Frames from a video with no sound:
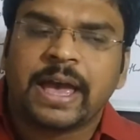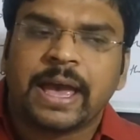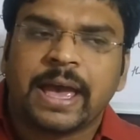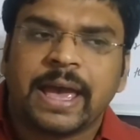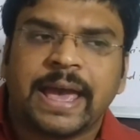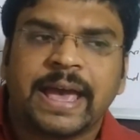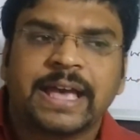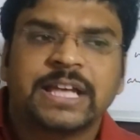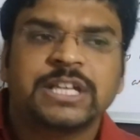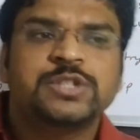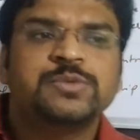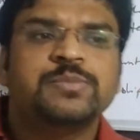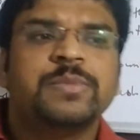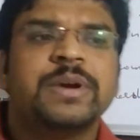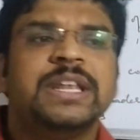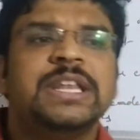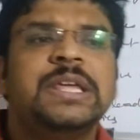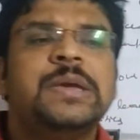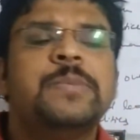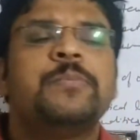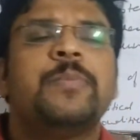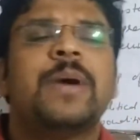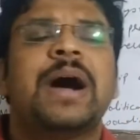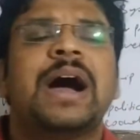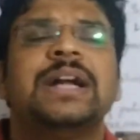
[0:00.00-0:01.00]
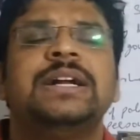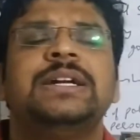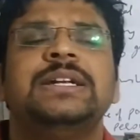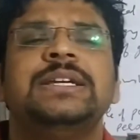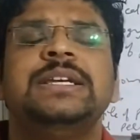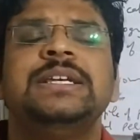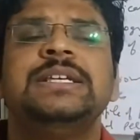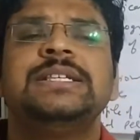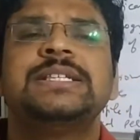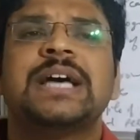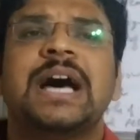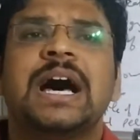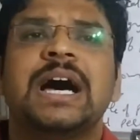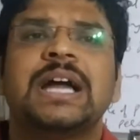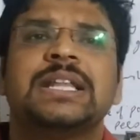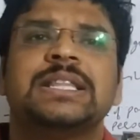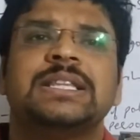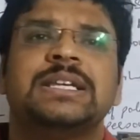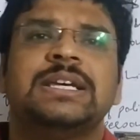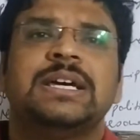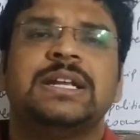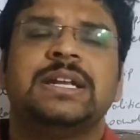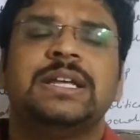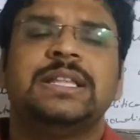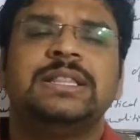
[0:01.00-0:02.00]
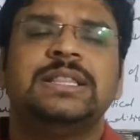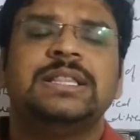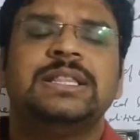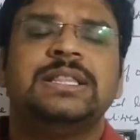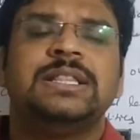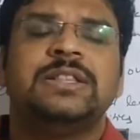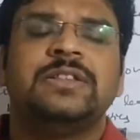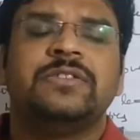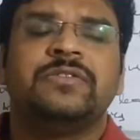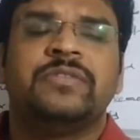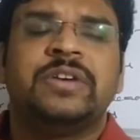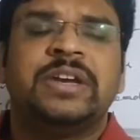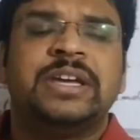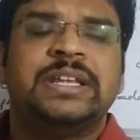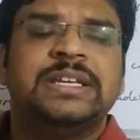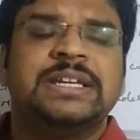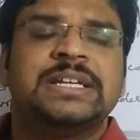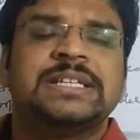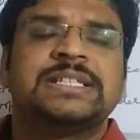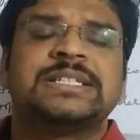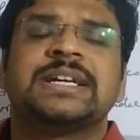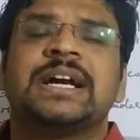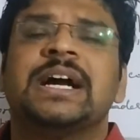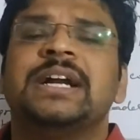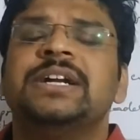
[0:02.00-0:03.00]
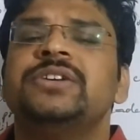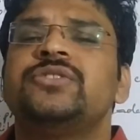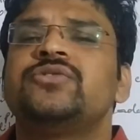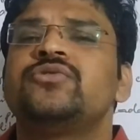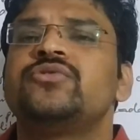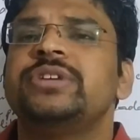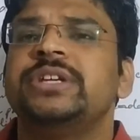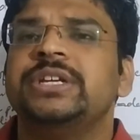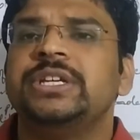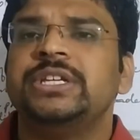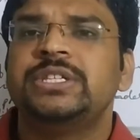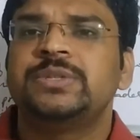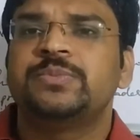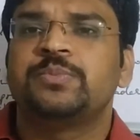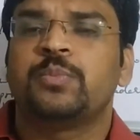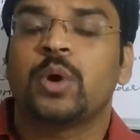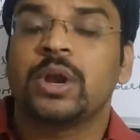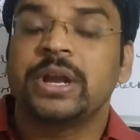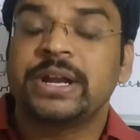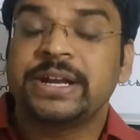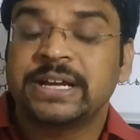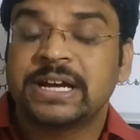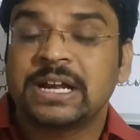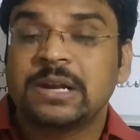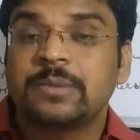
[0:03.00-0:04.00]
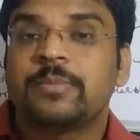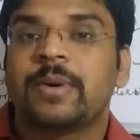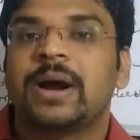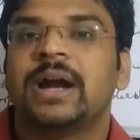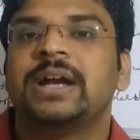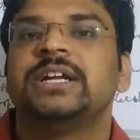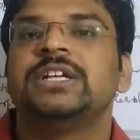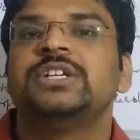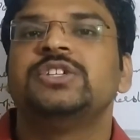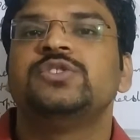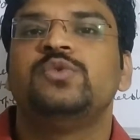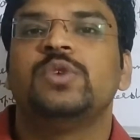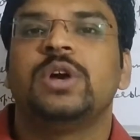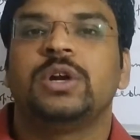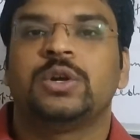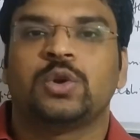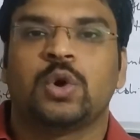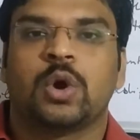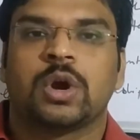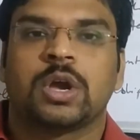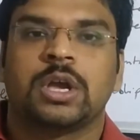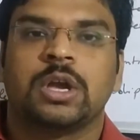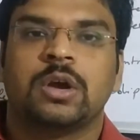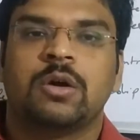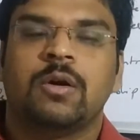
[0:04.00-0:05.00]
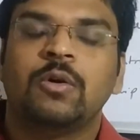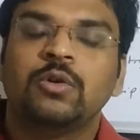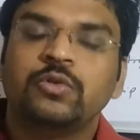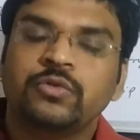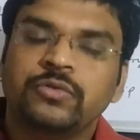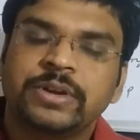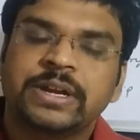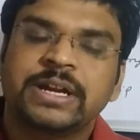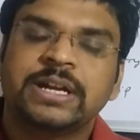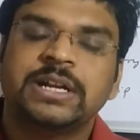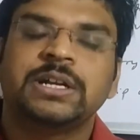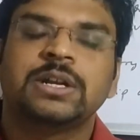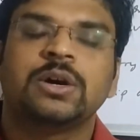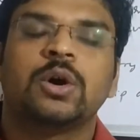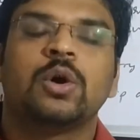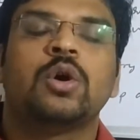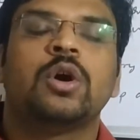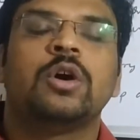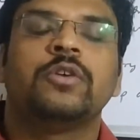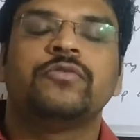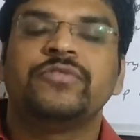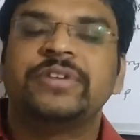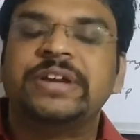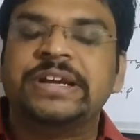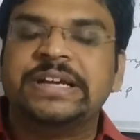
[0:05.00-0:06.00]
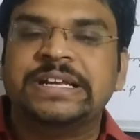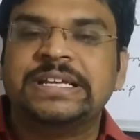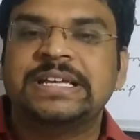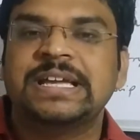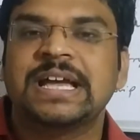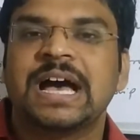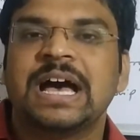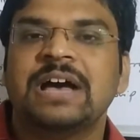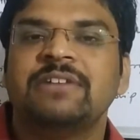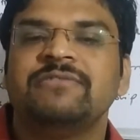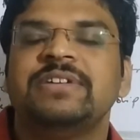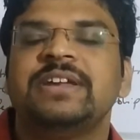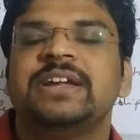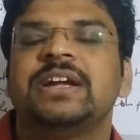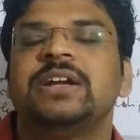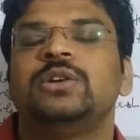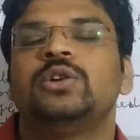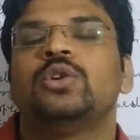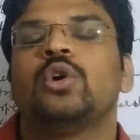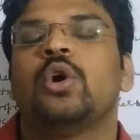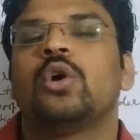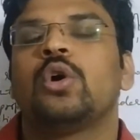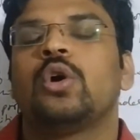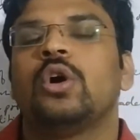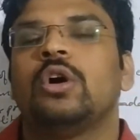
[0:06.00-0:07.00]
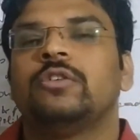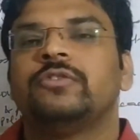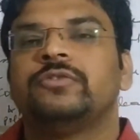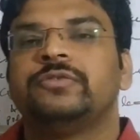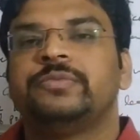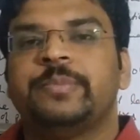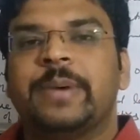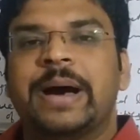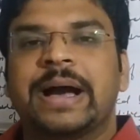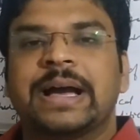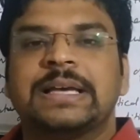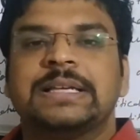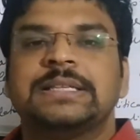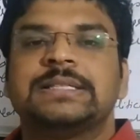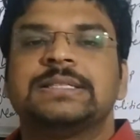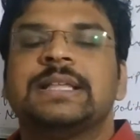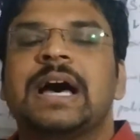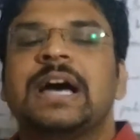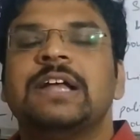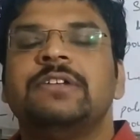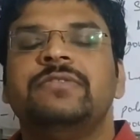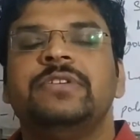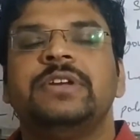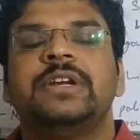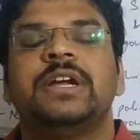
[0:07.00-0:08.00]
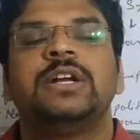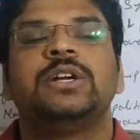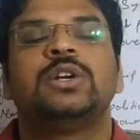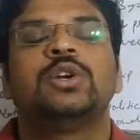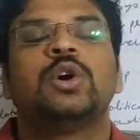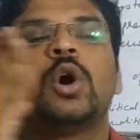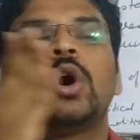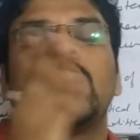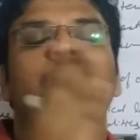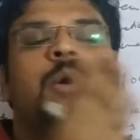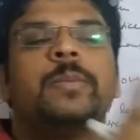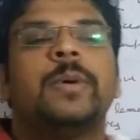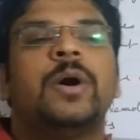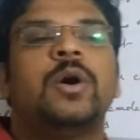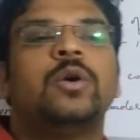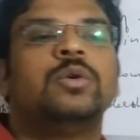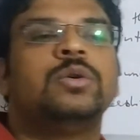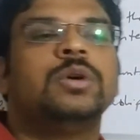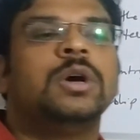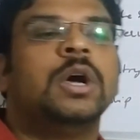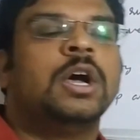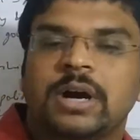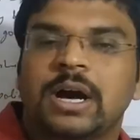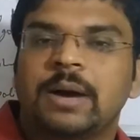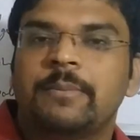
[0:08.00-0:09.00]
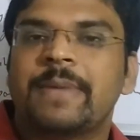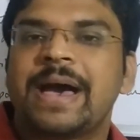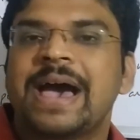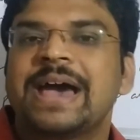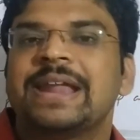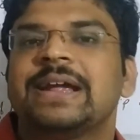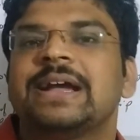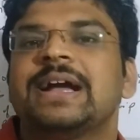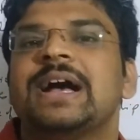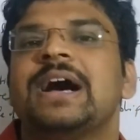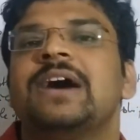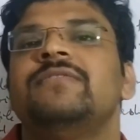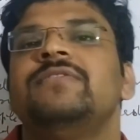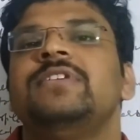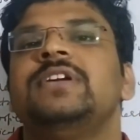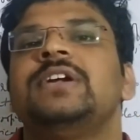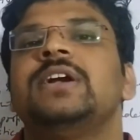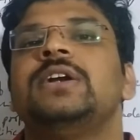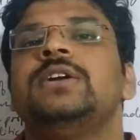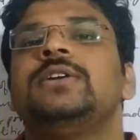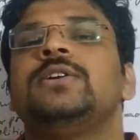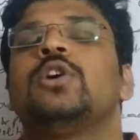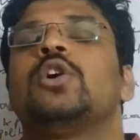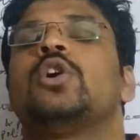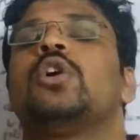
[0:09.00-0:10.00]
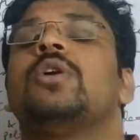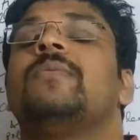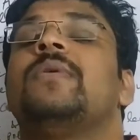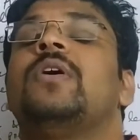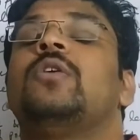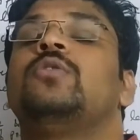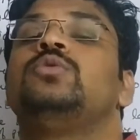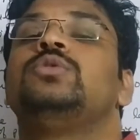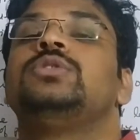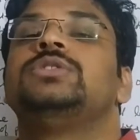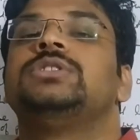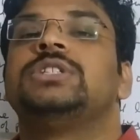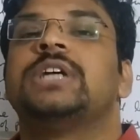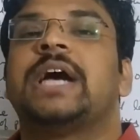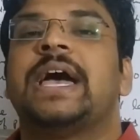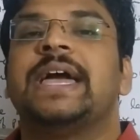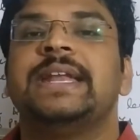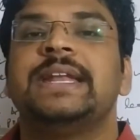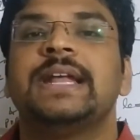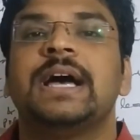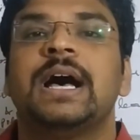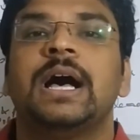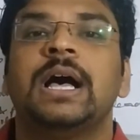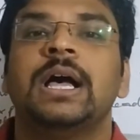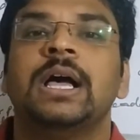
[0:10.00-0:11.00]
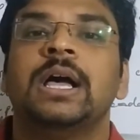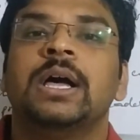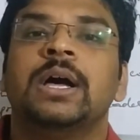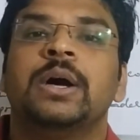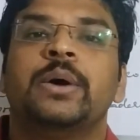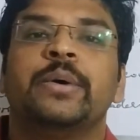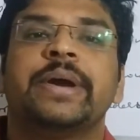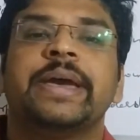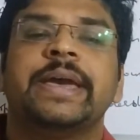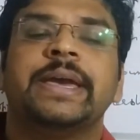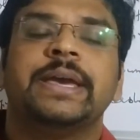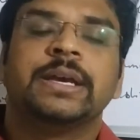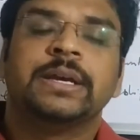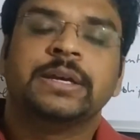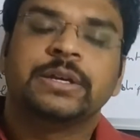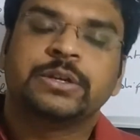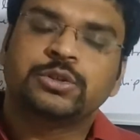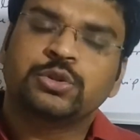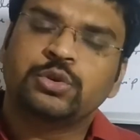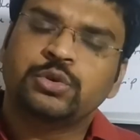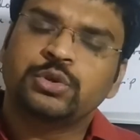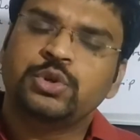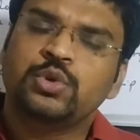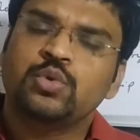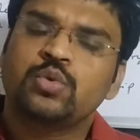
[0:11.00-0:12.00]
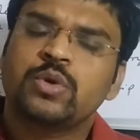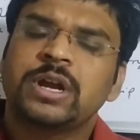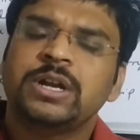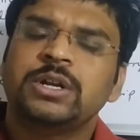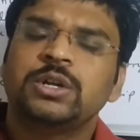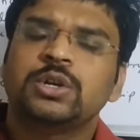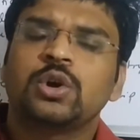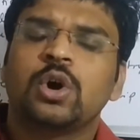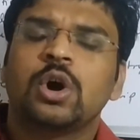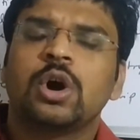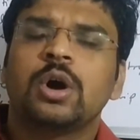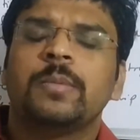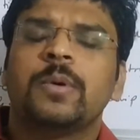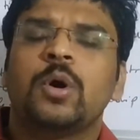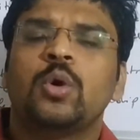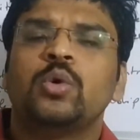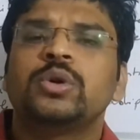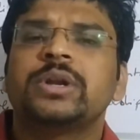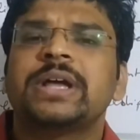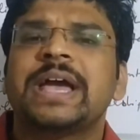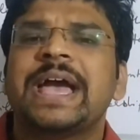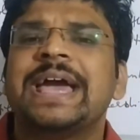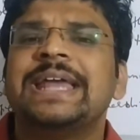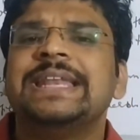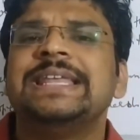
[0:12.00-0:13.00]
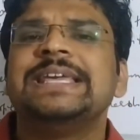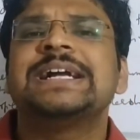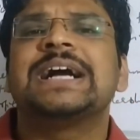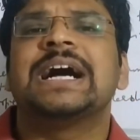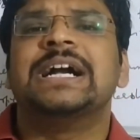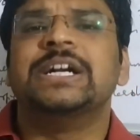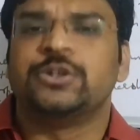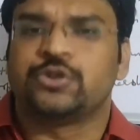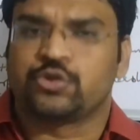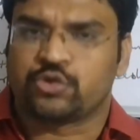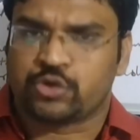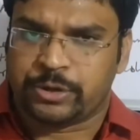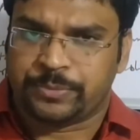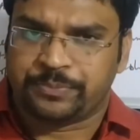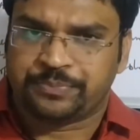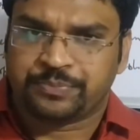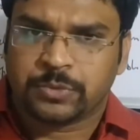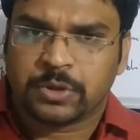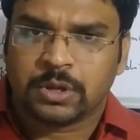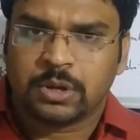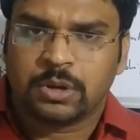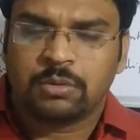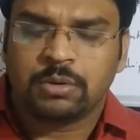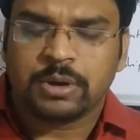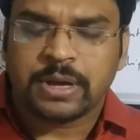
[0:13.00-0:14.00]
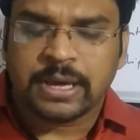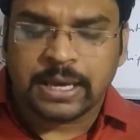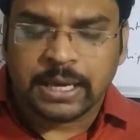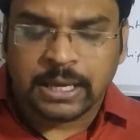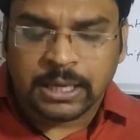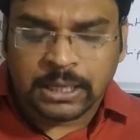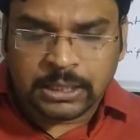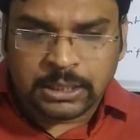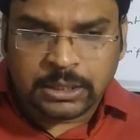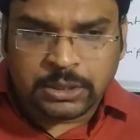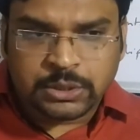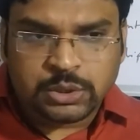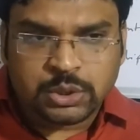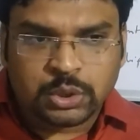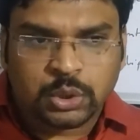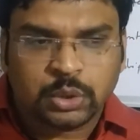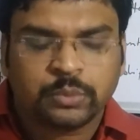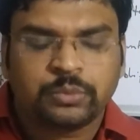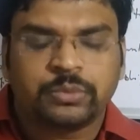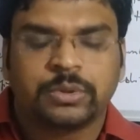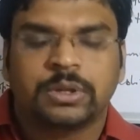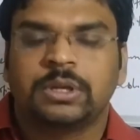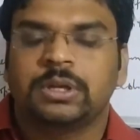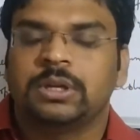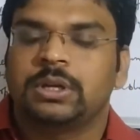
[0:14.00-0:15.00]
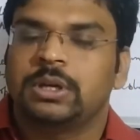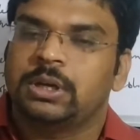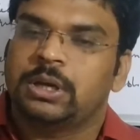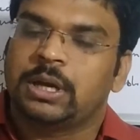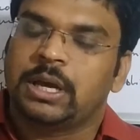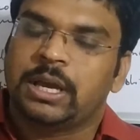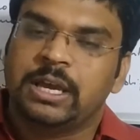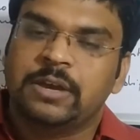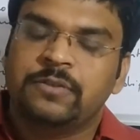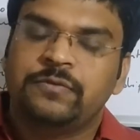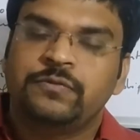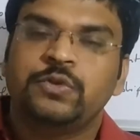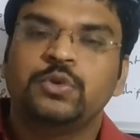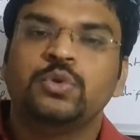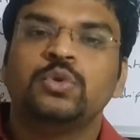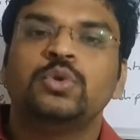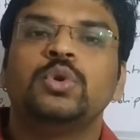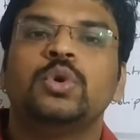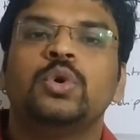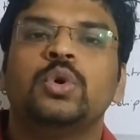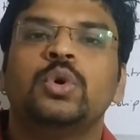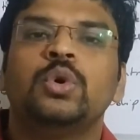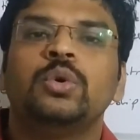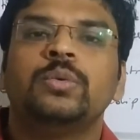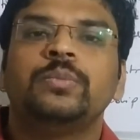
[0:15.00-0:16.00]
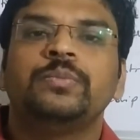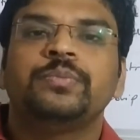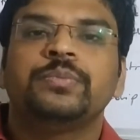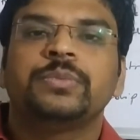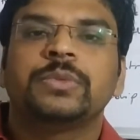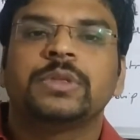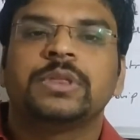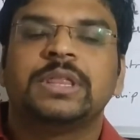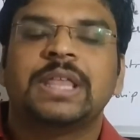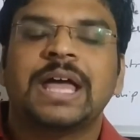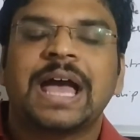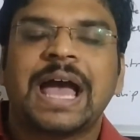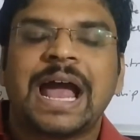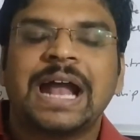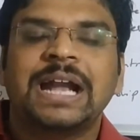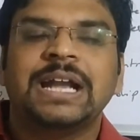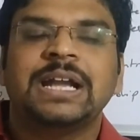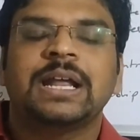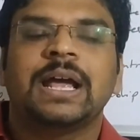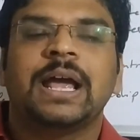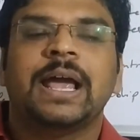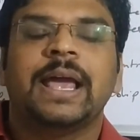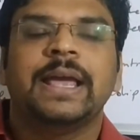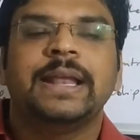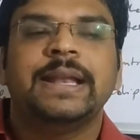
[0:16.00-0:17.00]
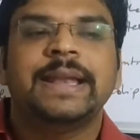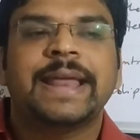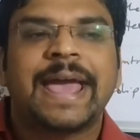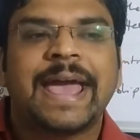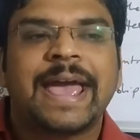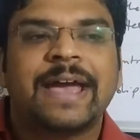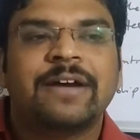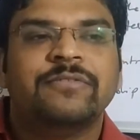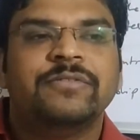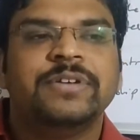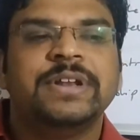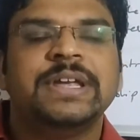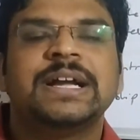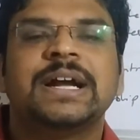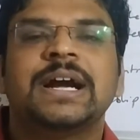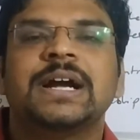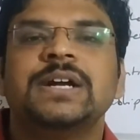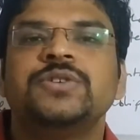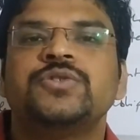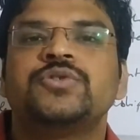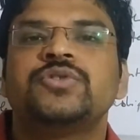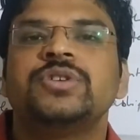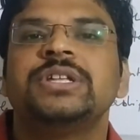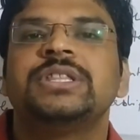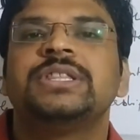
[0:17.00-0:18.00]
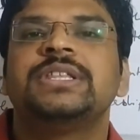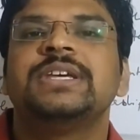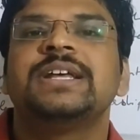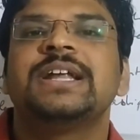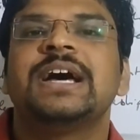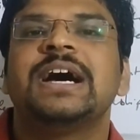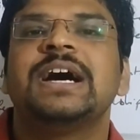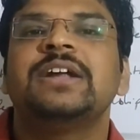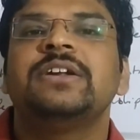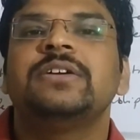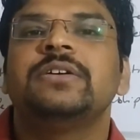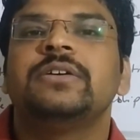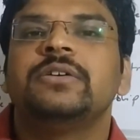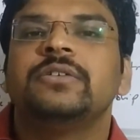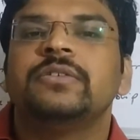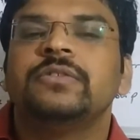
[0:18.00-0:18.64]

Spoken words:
as many parties are there in various countries, political parties we are talking about. We can talk of India, we can talk of Pakistan, we can talk about America, we can talk about China. Okay, so you can talk about any country. Okay, so if you know that in every country there are